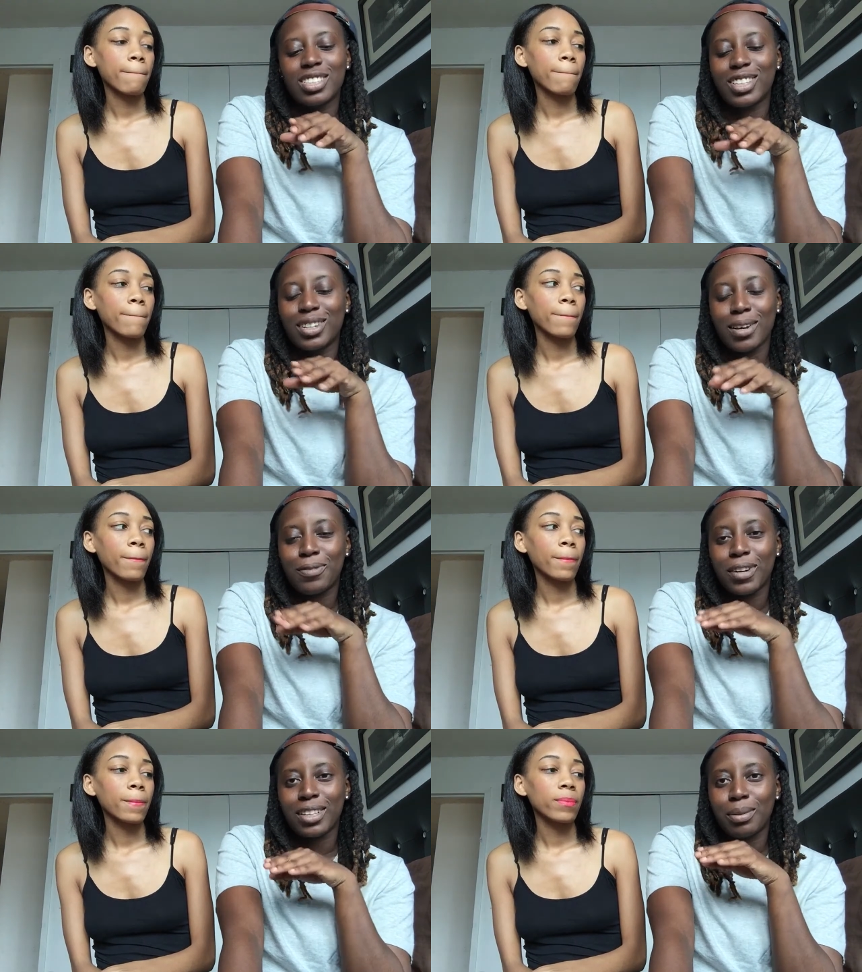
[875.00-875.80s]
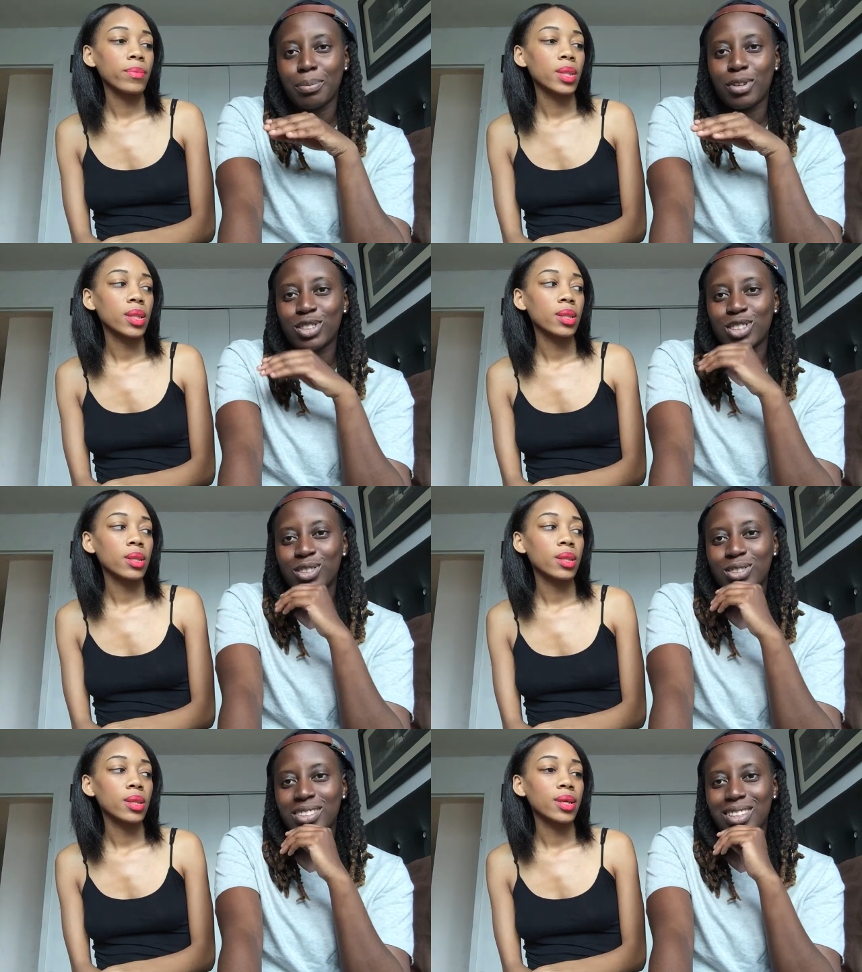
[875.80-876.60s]
Speaker 1: is going to affect the
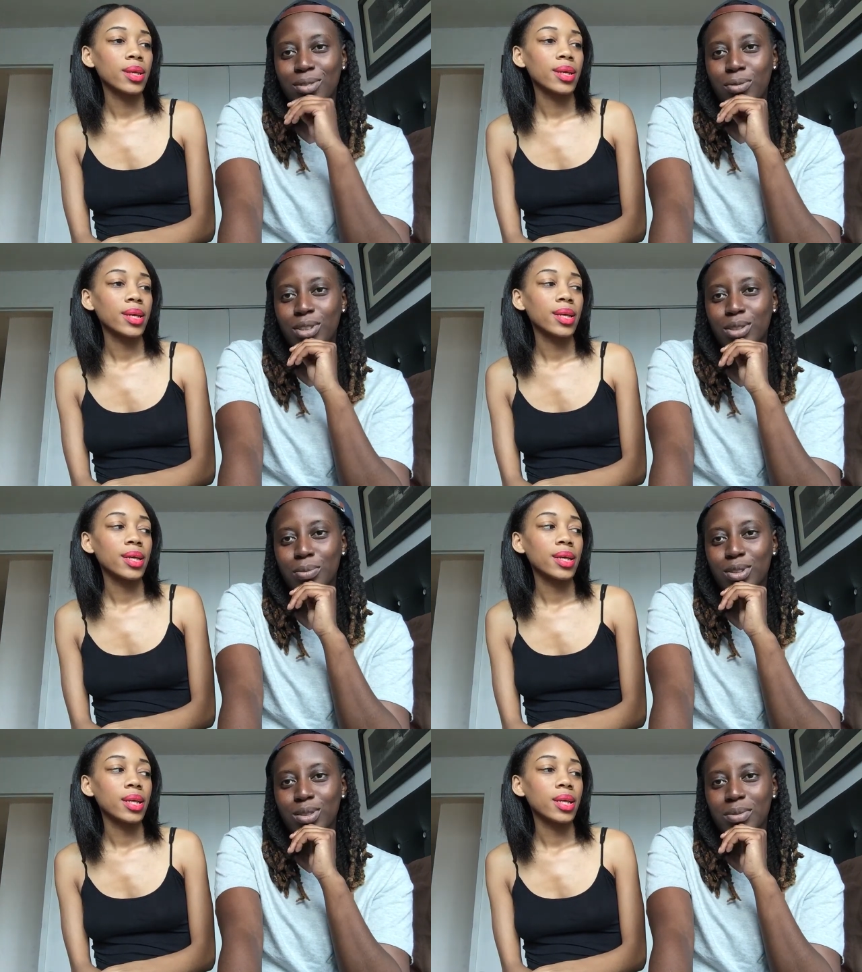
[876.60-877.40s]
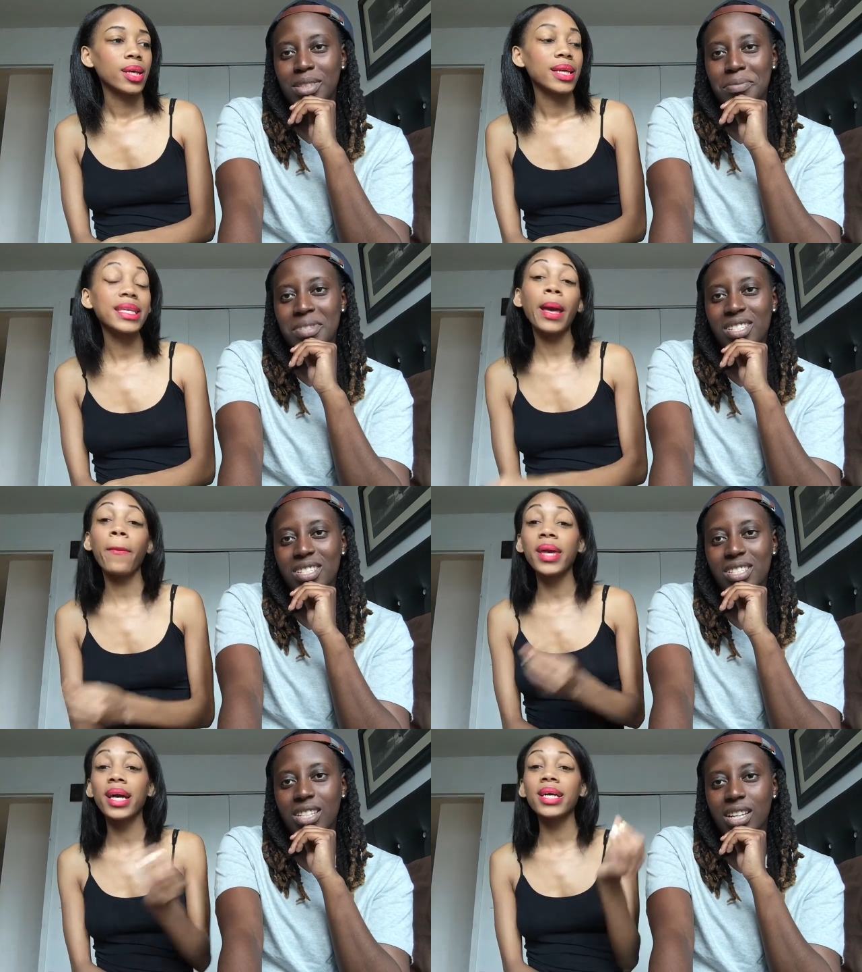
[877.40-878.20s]
personal if we were supposed to be in a business.
Speaker 2: Yeah,
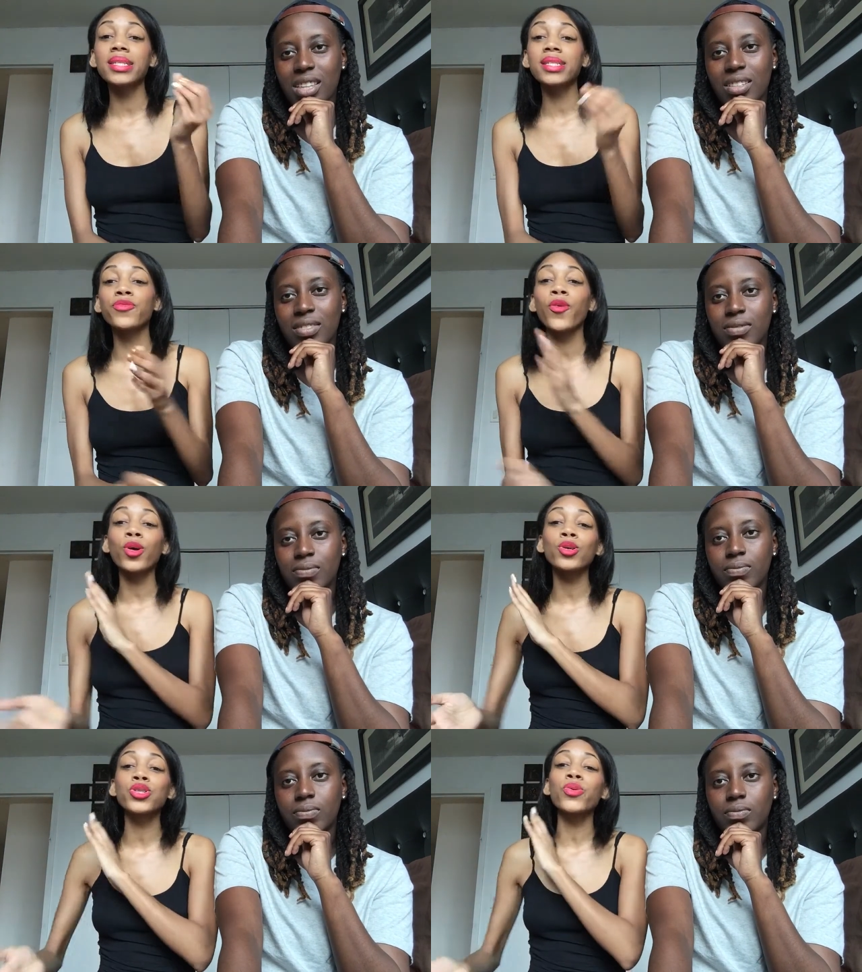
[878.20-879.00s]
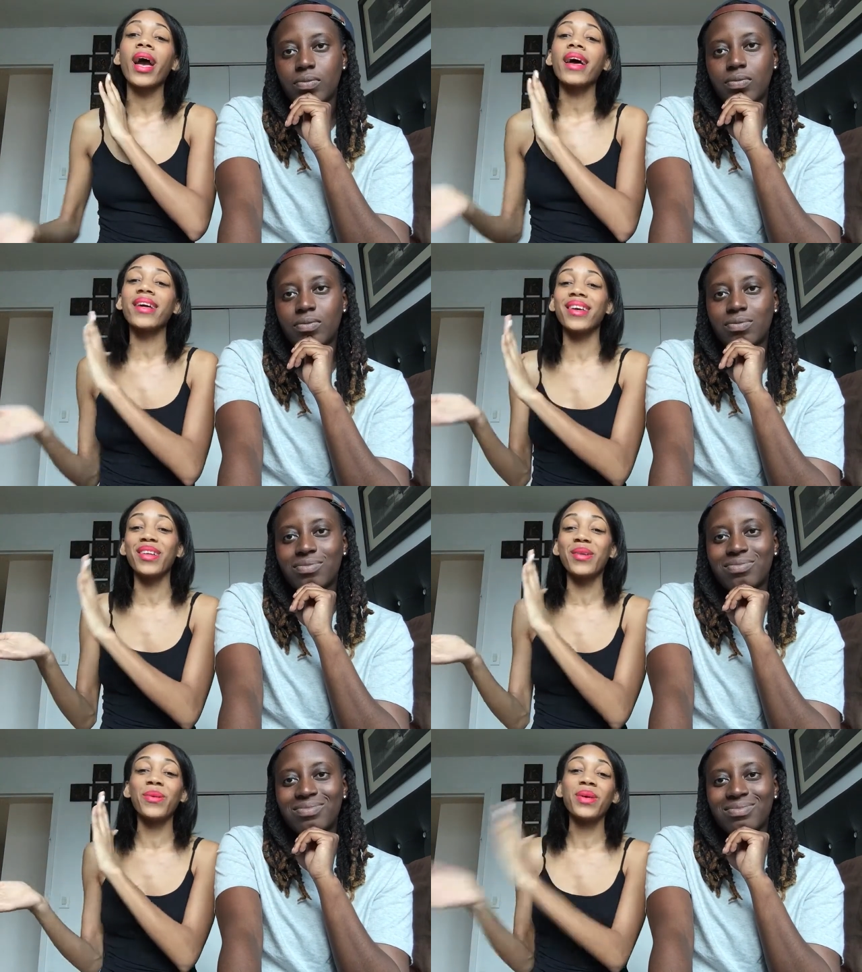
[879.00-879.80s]
because the photo shoot
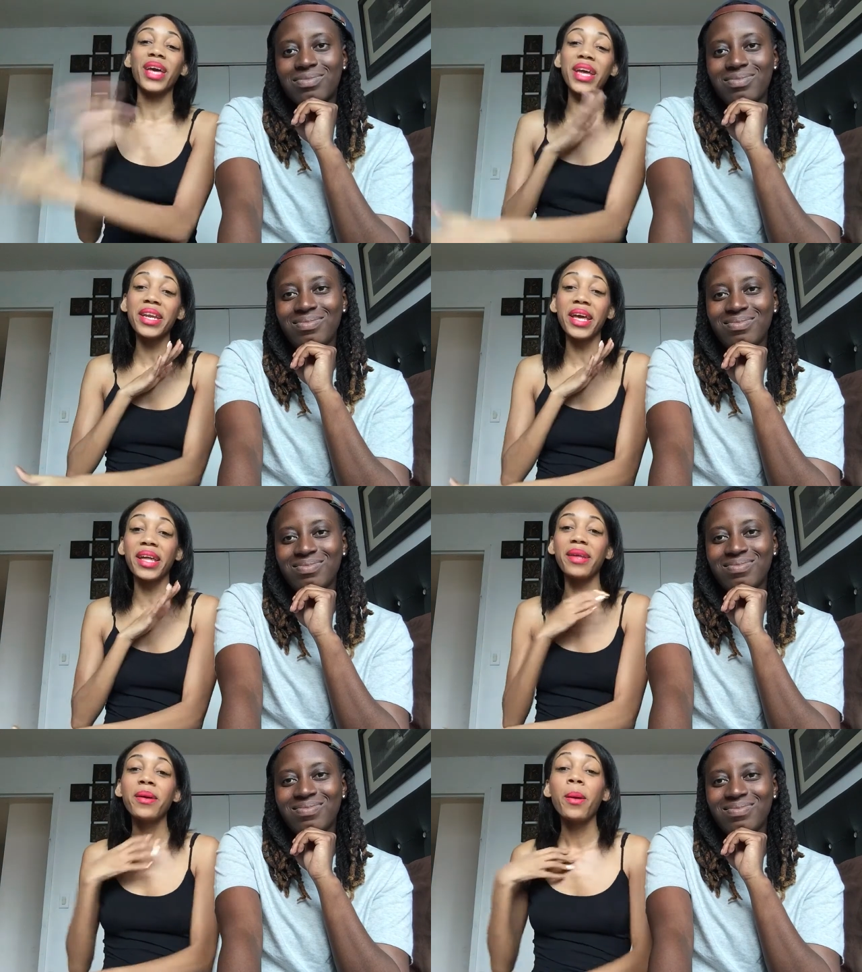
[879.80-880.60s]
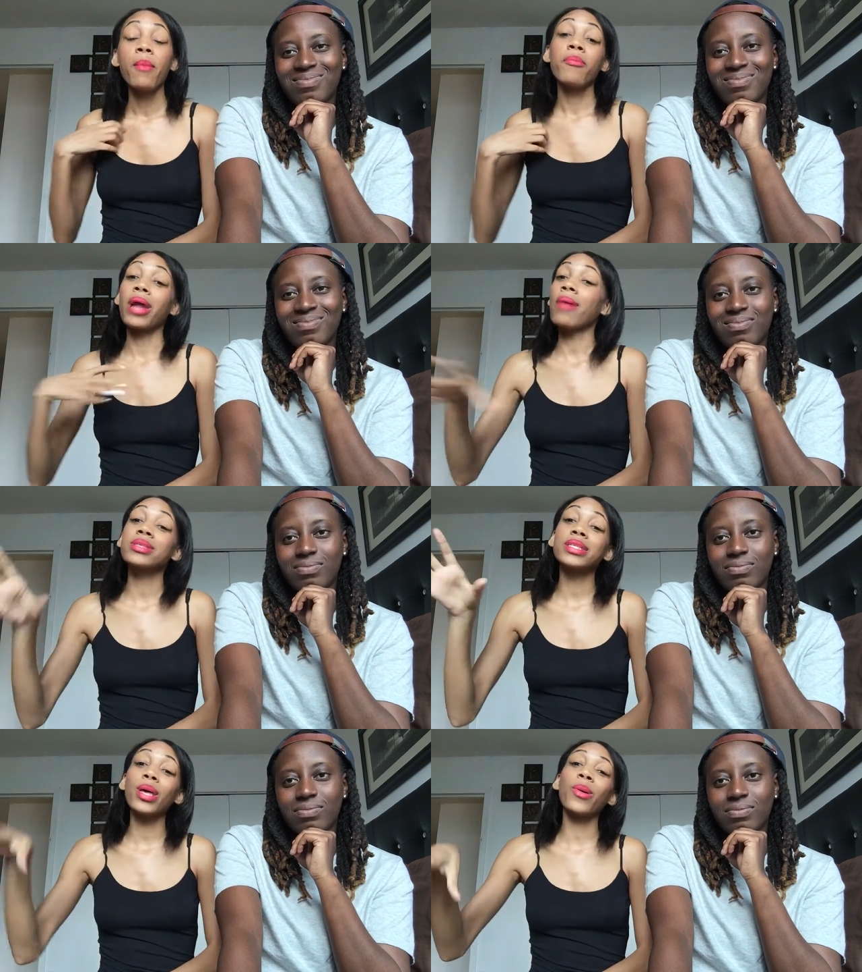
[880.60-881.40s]
had ended, but I
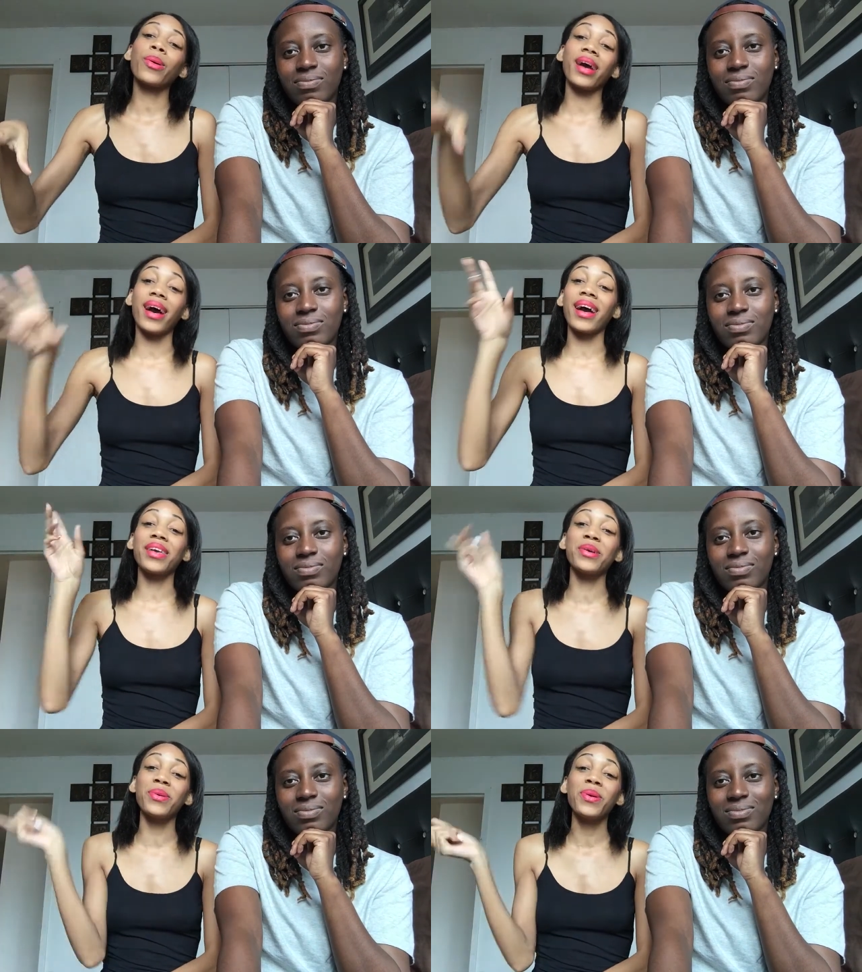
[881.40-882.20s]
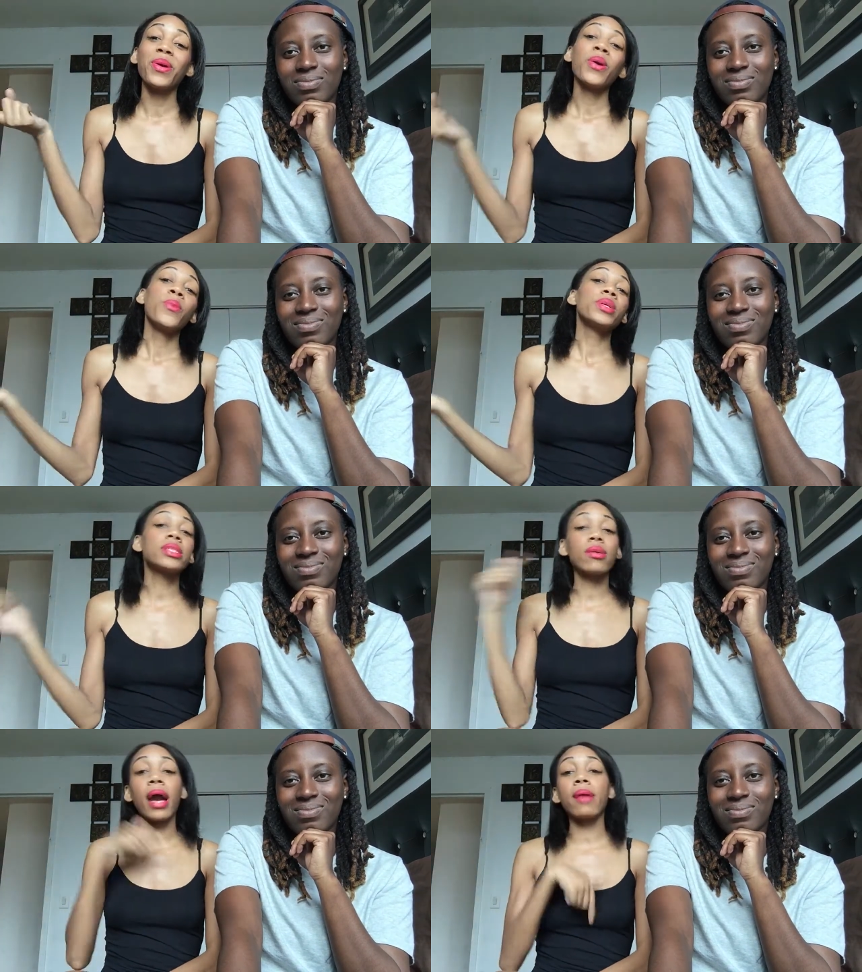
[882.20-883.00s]
was still, I, we
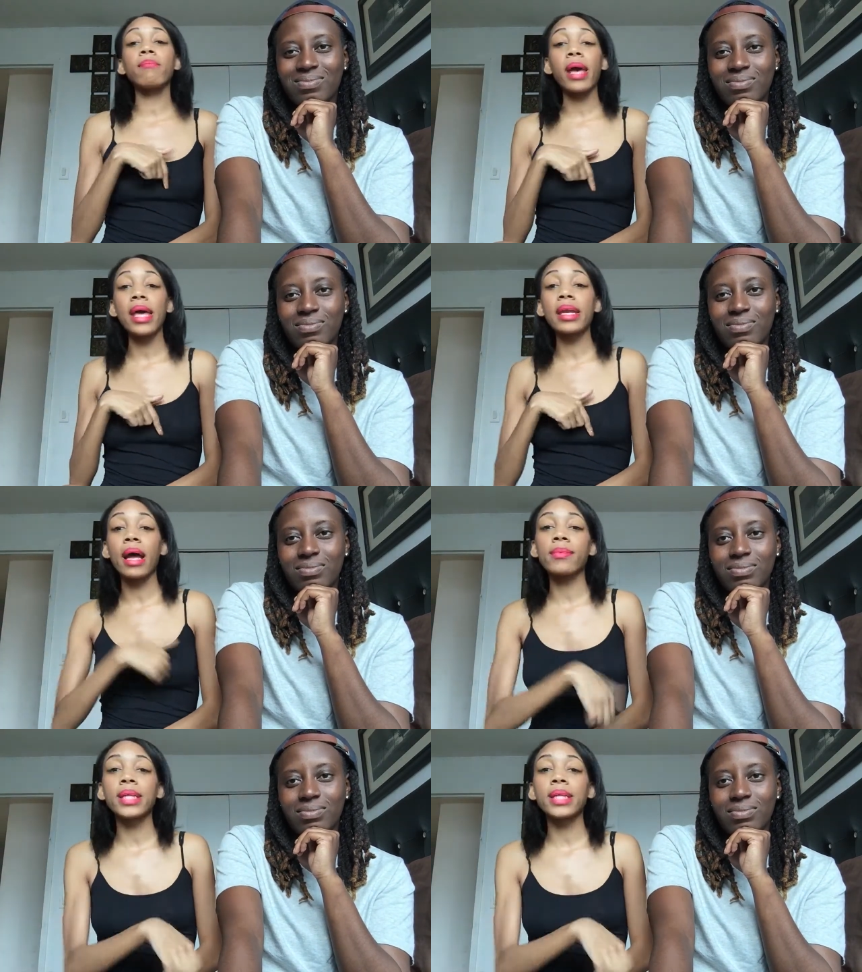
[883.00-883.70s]
still got in bed, and I